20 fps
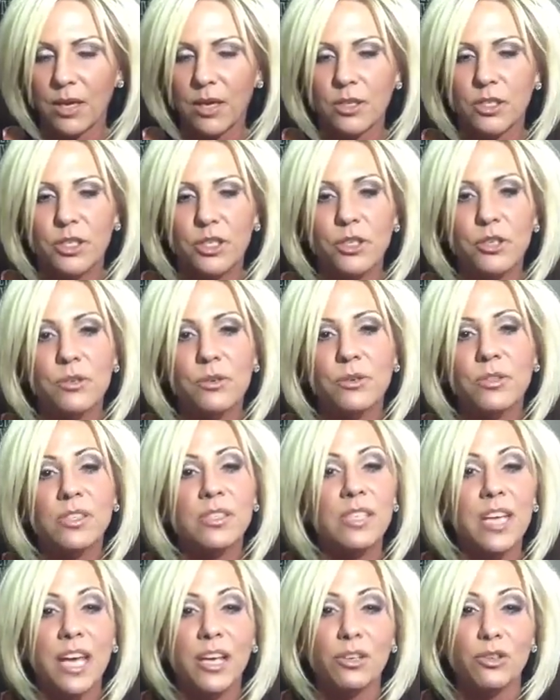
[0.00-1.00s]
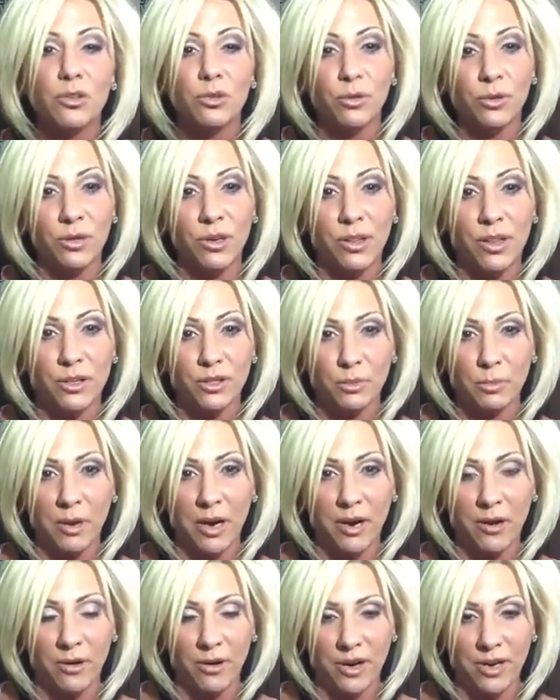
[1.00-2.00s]
Do you stay true to those
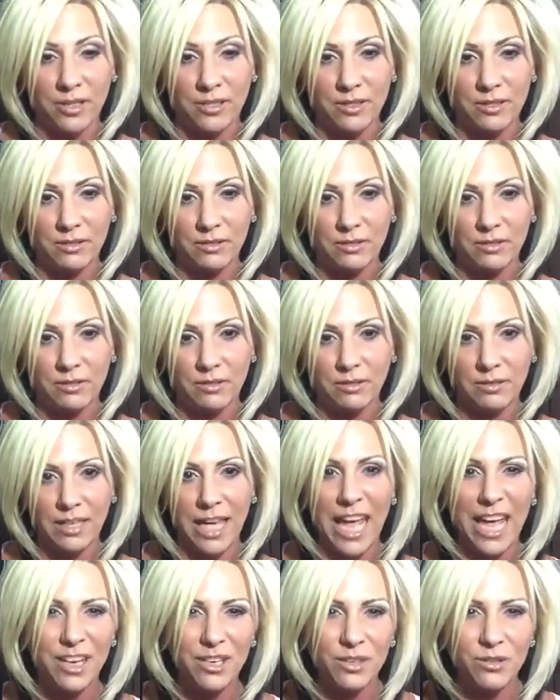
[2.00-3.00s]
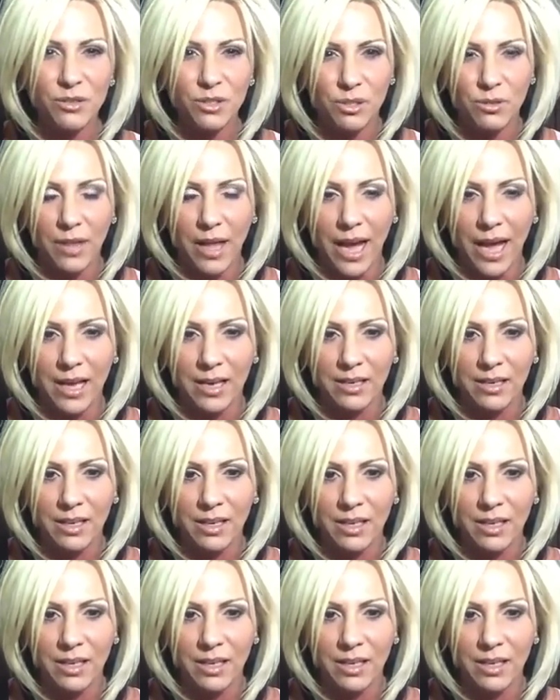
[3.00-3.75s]
priorities? Can you do that?